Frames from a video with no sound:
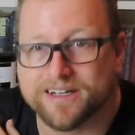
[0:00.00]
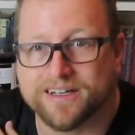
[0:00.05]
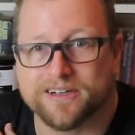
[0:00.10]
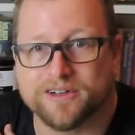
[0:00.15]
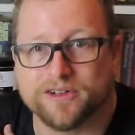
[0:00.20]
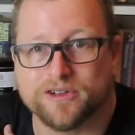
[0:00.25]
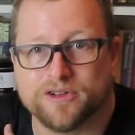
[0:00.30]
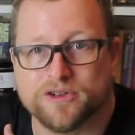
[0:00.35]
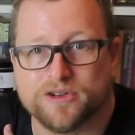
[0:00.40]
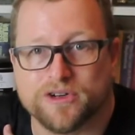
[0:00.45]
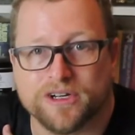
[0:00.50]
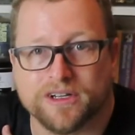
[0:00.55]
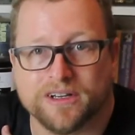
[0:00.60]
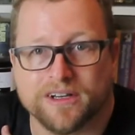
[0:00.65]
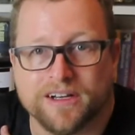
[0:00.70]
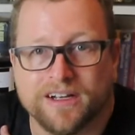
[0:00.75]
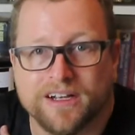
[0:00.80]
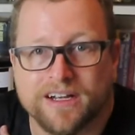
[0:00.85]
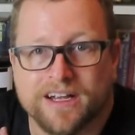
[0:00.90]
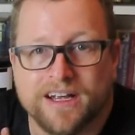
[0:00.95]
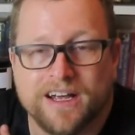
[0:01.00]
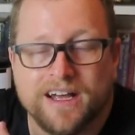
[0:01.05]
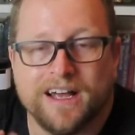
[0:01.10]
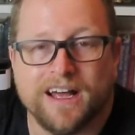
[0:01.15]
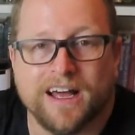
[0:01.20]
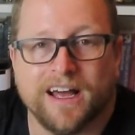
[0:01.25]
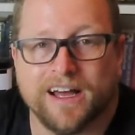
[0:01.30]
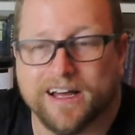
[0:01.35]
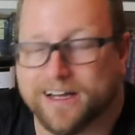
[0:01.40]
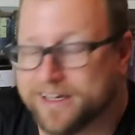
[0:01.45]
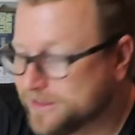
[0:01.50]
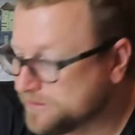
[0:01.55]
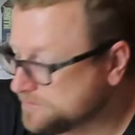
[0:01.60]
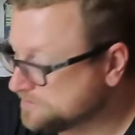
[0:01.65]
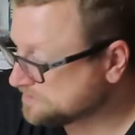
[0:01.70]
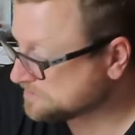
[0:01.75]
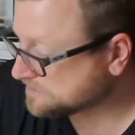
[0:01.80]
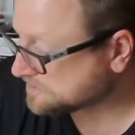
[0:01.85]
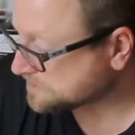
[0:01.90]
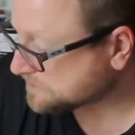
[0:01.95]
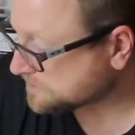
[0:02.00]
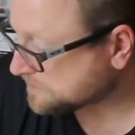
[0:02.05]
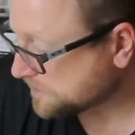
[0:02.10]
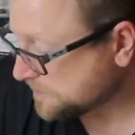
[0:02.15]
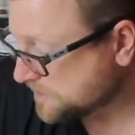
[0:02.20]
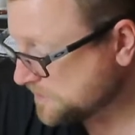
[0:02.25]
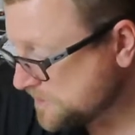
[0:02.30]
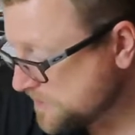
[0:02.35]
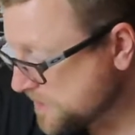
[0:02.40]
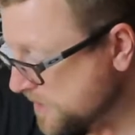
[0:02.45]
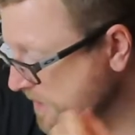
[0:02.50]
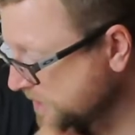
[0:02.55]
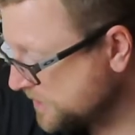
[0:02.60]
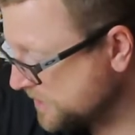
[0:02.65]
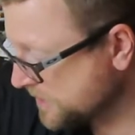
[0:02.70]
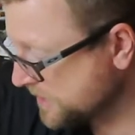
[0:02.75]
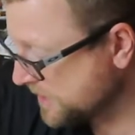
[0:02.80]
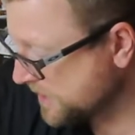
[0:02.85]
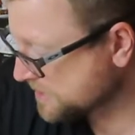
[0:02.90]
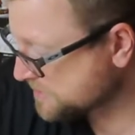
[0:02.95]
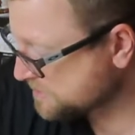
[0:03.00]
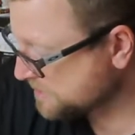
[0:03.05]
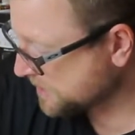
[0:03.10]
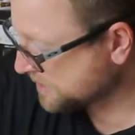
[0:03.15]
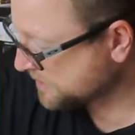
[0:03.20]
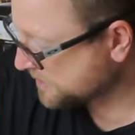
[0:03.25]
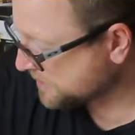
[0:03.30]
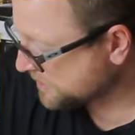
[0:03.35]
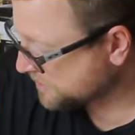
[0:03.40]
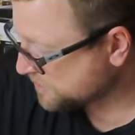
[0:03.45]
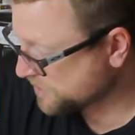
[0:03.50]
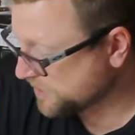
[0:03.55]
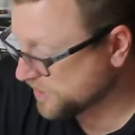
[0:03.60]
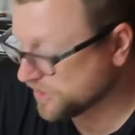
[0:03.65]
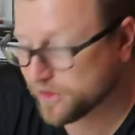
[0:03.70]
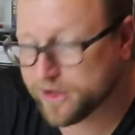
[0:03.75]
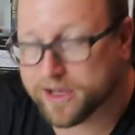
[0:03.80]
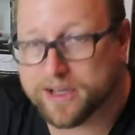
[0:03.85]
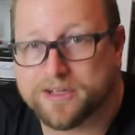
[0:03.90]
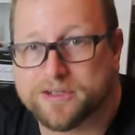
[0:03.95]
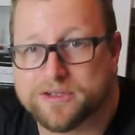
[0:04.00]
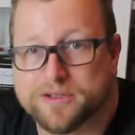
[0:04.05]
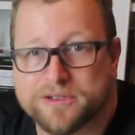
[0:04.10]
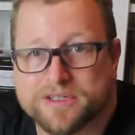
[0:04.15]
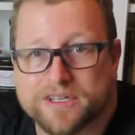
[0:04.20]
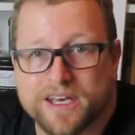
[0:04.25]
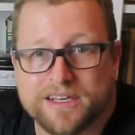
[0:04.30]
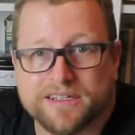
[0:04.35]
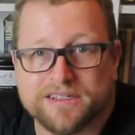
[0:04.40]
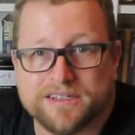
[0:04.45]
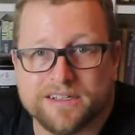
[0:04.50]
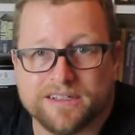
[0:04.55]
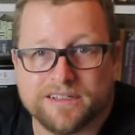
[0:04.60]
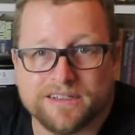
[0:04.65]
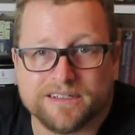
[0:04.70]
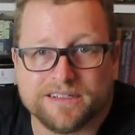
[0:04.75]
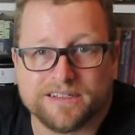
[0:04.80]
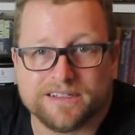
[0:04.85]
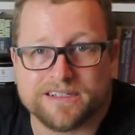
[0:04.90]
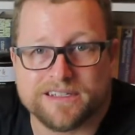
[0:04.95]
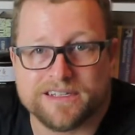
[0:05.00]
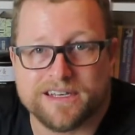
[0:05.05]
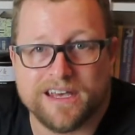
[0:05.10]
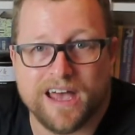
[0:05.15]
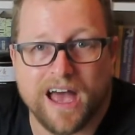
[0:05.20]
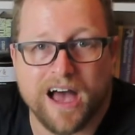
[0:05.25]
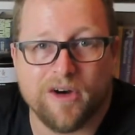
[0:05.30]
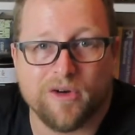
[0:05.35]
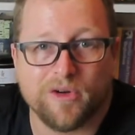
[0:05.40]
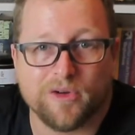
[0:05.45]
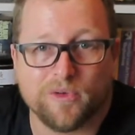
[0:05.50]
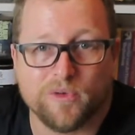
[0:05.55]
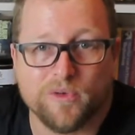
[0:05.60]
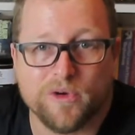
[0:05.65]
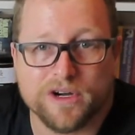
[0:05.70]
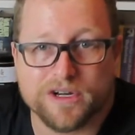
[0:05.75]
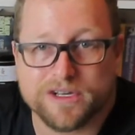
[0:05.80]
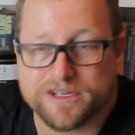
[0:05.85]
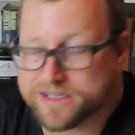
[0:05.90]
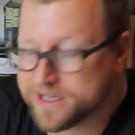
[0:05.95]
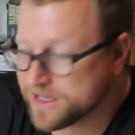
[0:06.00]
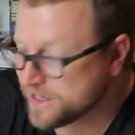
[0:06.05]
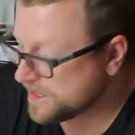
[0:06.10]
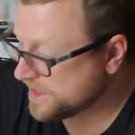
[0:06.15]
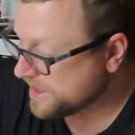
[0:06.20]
little grill. In the next bit, we are going to test it and see how it works,